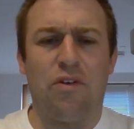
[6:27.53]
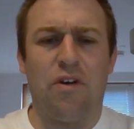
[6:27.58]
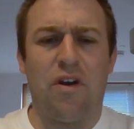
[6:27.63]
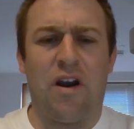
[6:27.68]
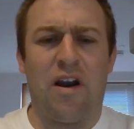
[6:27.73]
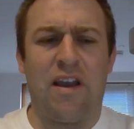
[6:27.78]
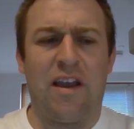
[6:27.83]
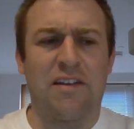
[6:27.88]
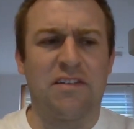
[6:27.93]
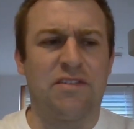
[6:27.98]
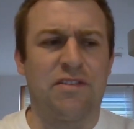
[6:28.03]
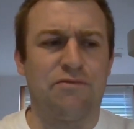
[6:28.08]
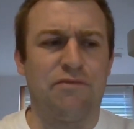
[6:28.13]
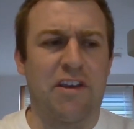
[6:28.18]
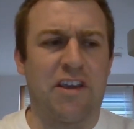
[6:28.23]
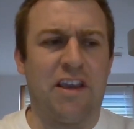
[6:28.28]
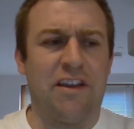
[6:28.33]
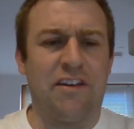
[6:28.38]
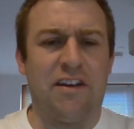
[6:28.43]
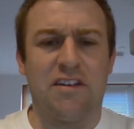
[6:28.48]
I had to
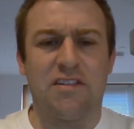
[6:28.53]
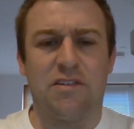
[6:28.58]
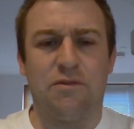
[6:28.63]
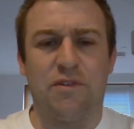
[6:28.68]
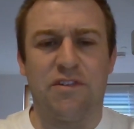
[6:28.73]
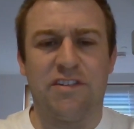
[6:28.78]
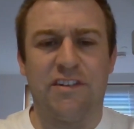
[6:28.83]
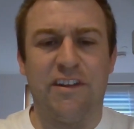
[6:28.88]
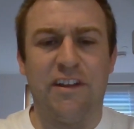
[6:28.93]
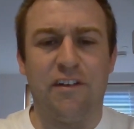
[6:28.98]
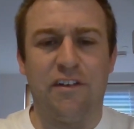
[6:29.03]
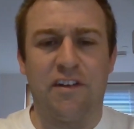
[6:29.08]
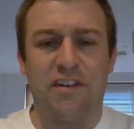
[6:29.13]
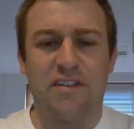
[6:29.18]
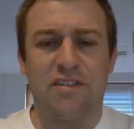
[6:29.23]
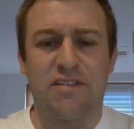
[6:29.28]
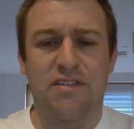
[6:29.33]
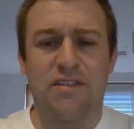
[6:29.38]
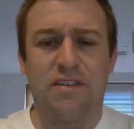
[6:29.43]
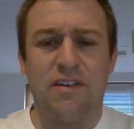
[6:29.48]
recognise it was an
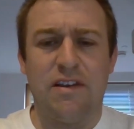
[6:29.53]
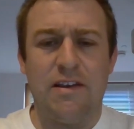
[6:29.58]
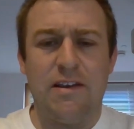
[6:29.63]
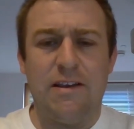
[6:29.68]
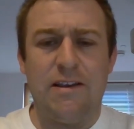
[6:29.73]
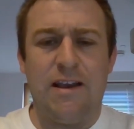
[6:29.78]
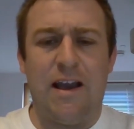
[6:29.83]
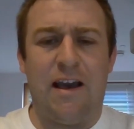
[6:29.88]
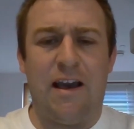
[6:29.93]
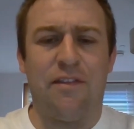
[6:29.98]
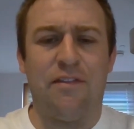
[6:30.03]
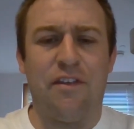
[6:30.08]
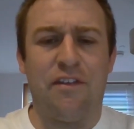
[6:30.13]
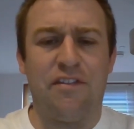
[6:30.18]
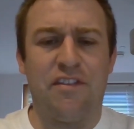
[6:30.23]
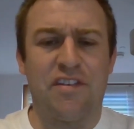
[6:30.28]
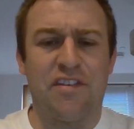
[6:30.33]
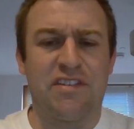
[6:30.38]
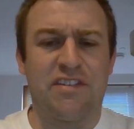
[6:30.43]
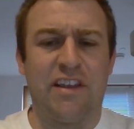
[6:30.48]
illness and
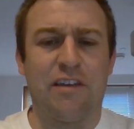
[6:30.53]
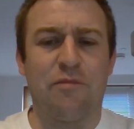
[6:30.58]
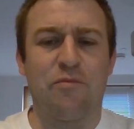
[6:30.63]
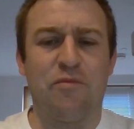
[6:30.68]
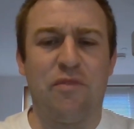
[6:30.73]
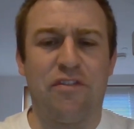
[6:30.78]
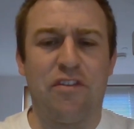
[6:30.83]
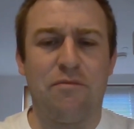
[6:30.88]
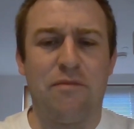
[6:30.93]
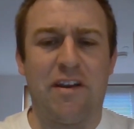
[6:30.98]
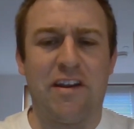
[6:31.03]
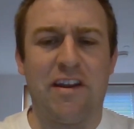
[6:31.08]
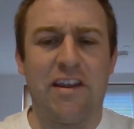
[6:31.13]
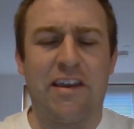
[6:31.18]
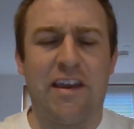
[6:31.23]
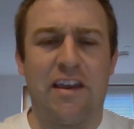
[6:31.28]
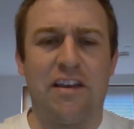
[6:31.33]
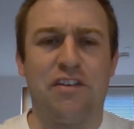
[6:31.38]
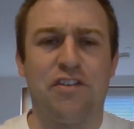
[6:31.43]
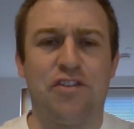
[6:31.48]
that the stigma of the
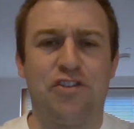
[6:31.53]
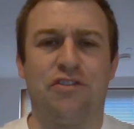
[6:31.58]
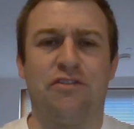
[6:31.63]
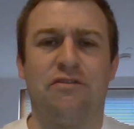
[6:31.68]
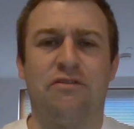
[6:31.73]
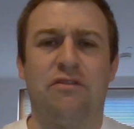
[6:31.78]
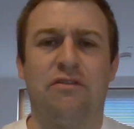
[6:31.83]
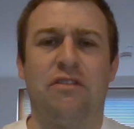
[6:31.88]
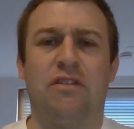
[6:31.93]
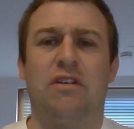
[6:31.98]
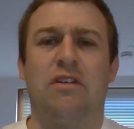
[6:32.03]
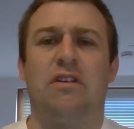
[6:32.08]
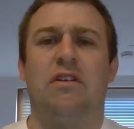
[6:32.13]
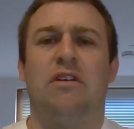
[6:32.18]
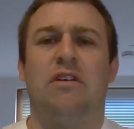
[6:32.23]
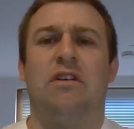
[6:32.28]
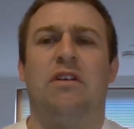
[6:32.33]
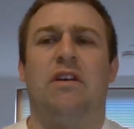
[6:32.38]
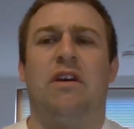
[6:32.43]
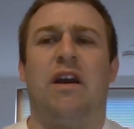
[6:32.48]
medication
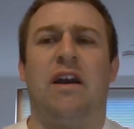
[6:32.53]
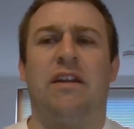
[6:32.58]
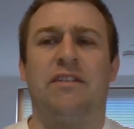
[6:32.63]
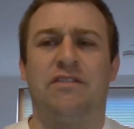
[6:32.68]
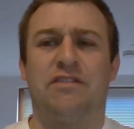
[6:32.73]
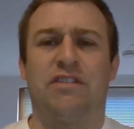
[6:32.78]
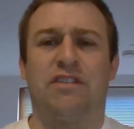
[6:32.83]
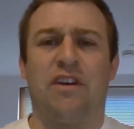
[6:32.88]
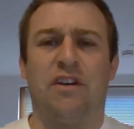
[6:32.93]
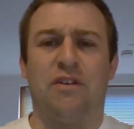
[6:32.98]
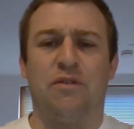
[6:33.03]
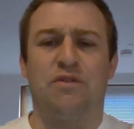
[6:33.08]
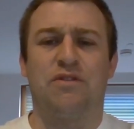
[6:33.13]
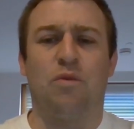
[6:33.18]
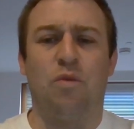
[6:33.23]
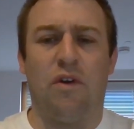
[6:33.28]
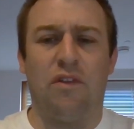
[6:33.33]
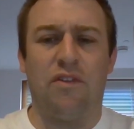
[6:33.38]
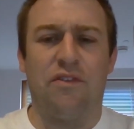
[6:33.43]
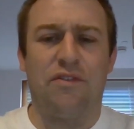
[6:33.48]
had to go to
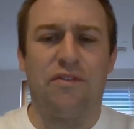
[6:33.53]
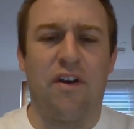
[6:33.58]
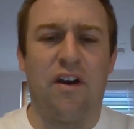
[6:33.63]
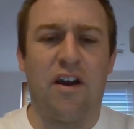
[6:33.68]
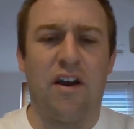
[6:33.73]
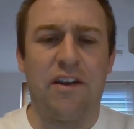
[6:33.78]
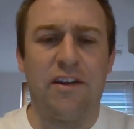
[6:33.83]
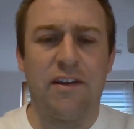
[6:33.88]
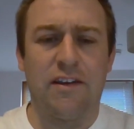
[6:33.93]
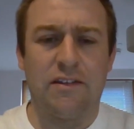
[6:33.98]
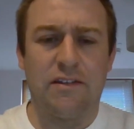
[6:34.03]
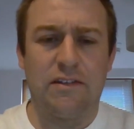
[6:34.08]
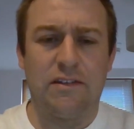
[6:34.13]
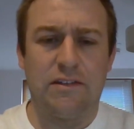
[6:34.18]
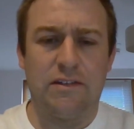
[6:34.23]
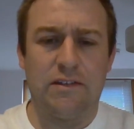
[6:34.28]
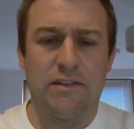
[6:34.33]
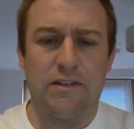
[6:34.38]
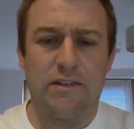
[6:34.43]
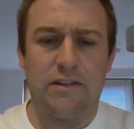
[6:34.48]
one side.
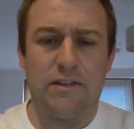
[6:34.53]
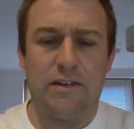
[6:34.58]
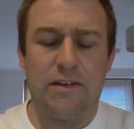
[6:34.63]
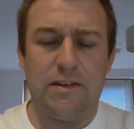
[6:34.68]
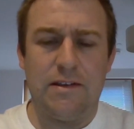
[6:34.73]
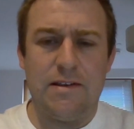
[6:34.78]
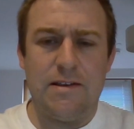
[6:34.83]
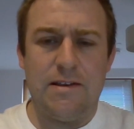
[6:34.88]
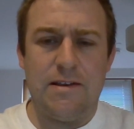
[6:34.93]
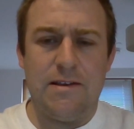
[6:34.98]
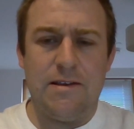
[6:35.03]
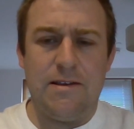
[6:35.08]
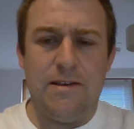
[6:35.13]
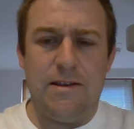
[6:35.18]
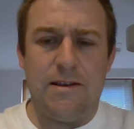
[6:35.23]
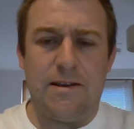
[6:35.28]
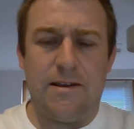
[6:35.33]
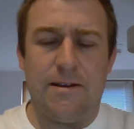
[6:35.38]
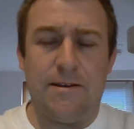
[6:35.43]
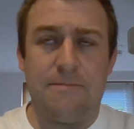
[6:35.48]

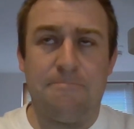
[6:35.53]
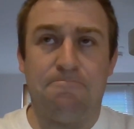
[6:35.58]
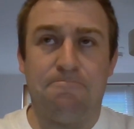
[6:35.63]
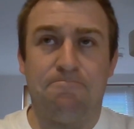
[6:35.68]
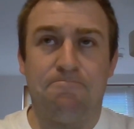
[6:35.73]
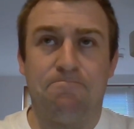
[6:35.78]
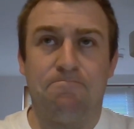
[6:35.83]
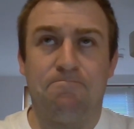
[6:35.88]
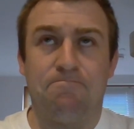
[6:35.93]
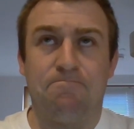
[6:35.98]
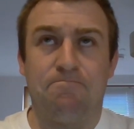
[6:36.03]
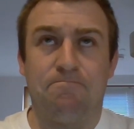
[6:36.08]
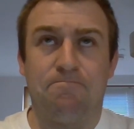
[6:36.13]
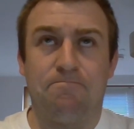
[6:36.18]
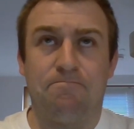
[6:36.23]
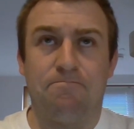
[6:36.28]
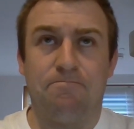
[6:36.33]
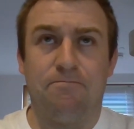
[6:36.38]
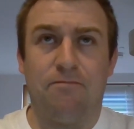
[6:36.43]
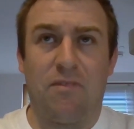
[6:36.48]

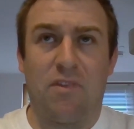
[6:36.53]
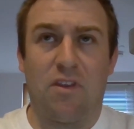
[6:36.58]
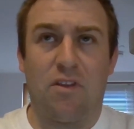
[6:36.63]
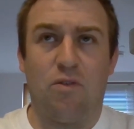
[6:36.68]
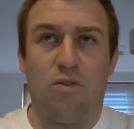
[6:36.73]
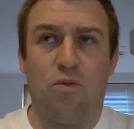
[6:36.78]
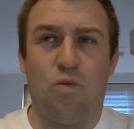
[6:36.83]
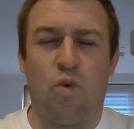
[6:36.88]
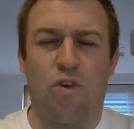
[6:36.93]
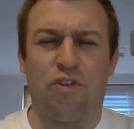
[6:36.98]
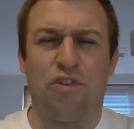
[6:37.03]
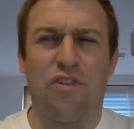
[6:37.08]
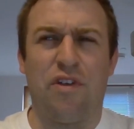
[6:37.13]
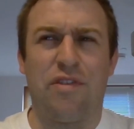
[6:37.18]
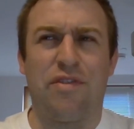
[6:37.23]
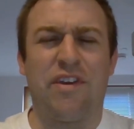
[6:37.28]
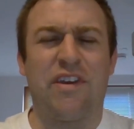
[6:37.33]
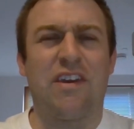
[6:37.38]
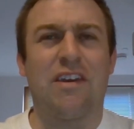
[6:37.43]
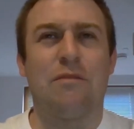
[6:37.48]
One other
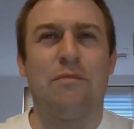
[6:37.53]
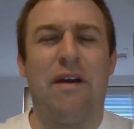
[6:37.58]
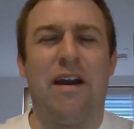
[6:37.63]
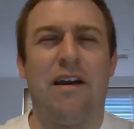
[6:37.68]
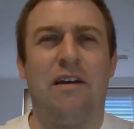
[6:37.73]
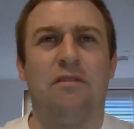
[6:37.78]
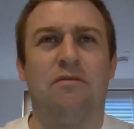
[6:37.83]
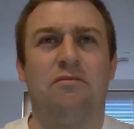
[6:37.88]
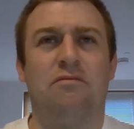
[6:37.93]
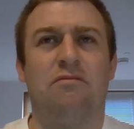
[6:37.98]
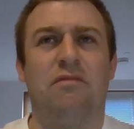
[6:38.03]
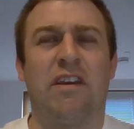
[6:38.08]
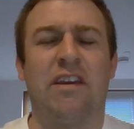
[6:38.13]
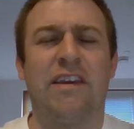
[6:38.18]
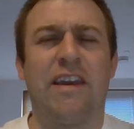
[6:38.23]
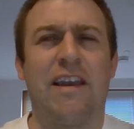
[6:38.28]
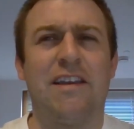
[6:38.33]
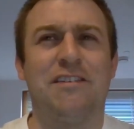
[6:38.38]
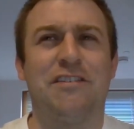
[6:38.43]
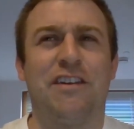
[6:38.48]
thing about
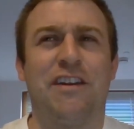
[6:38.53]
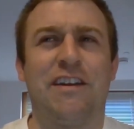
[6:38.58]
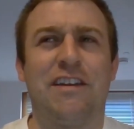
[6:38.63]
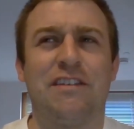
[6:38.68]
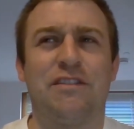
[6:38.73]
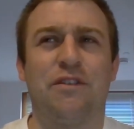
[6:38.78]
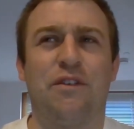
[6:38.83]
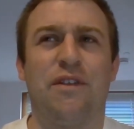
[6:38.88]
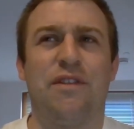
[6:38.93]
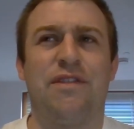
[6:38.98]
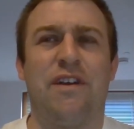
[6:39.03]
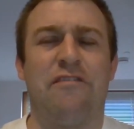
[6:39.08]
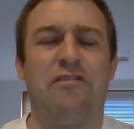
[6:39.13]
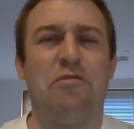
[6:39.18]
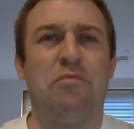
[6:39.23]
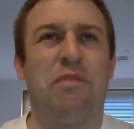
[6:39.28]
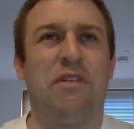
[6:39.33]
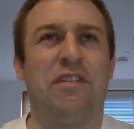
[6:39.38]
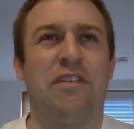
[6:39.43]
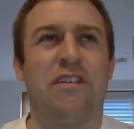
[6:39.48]
engaging in any sort of
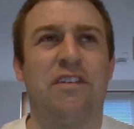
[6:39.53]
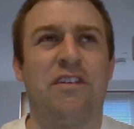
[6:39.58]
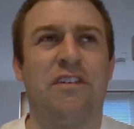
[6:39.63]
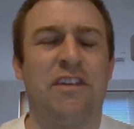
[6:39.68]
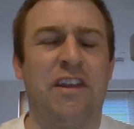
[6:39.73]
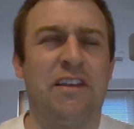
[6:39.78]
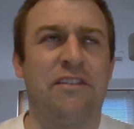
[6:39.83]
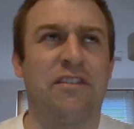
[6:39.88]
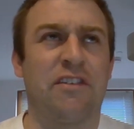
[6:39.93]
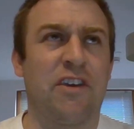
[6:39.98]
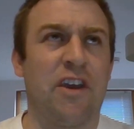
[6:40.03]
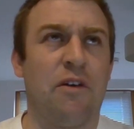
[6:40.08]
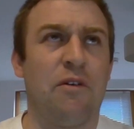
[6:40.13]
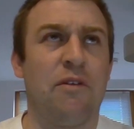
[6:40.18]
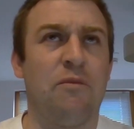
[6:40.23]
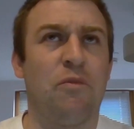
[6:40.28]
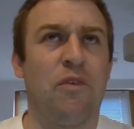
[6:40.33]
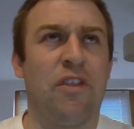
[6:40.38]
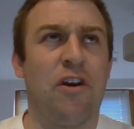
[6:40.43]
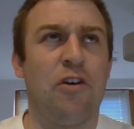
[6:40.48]
therapy that you need to go
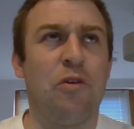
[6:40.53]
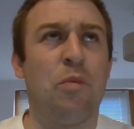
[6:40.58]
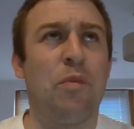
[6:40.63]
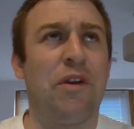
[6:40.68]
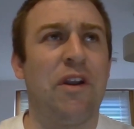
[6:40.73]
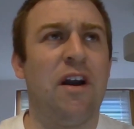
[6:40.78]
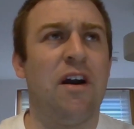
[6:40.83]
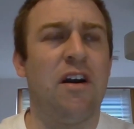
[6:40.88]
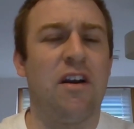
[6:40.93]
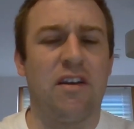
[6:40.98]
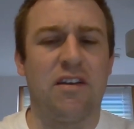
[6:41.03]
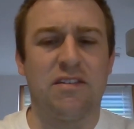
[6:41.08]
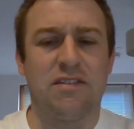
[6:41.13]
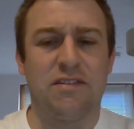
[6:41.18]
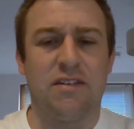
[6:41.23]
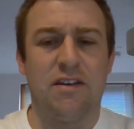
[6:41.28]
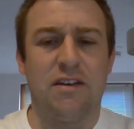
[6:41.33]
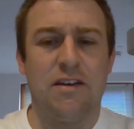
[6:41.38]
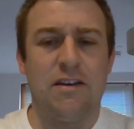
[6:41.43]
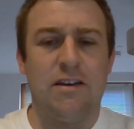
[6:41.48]
in with open eyes